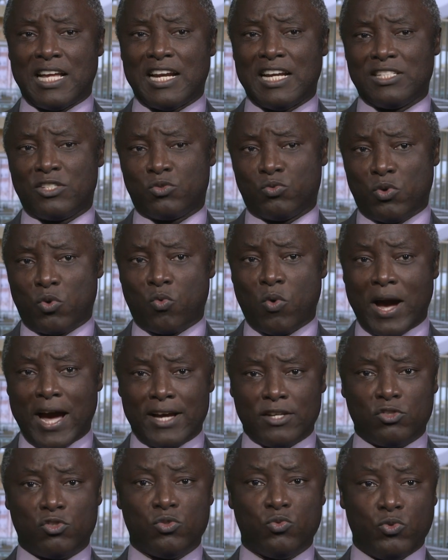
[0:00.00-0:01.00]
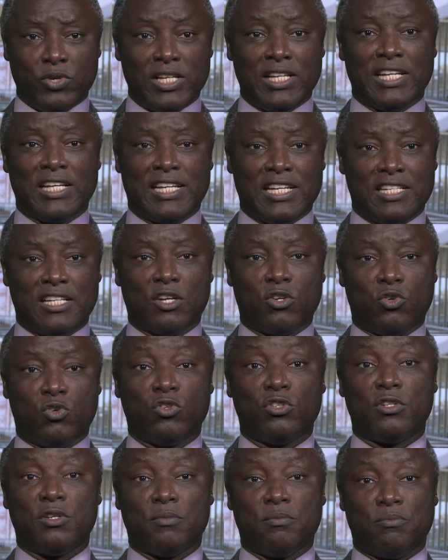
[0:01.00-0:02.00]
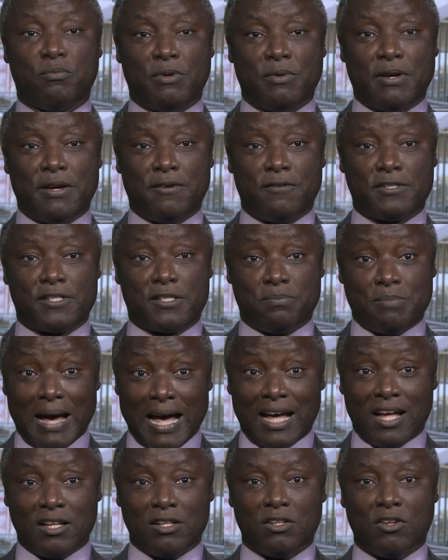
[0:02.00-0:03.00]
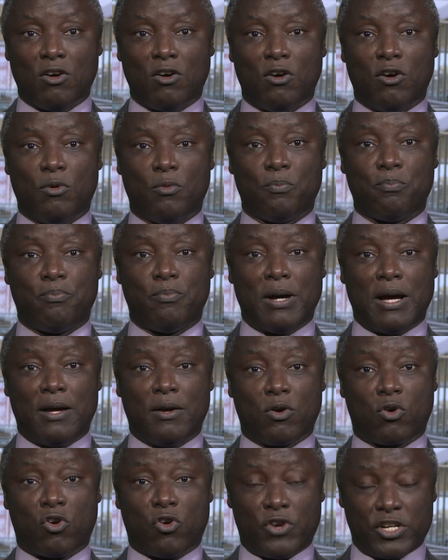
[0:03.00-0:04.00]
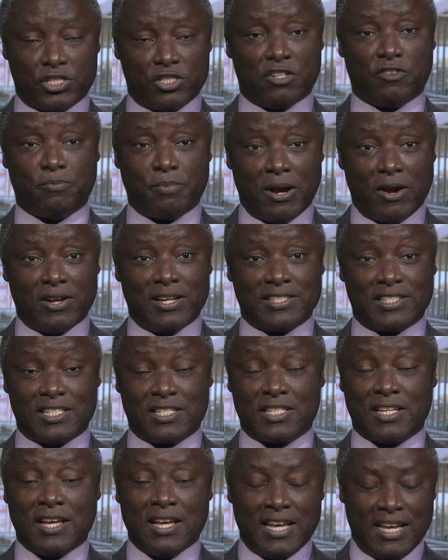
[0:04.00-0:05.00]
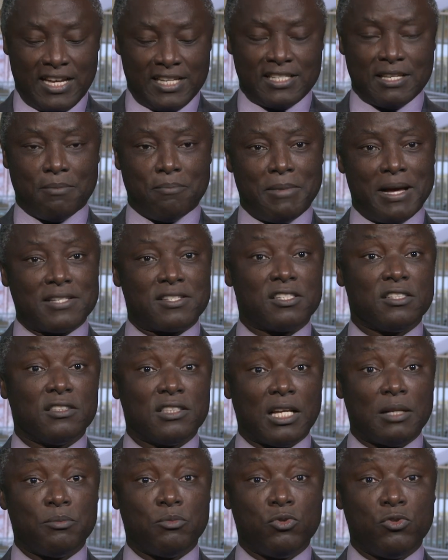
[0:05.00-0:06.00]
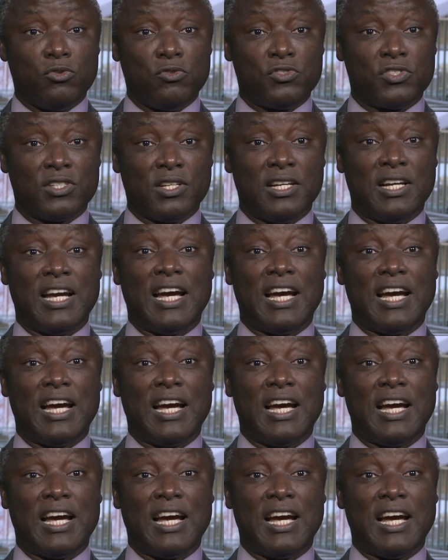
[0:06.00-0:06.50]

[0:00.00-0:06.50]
that is required to really get a good uh, smile or uh, correction of paralysis is a muscle that moves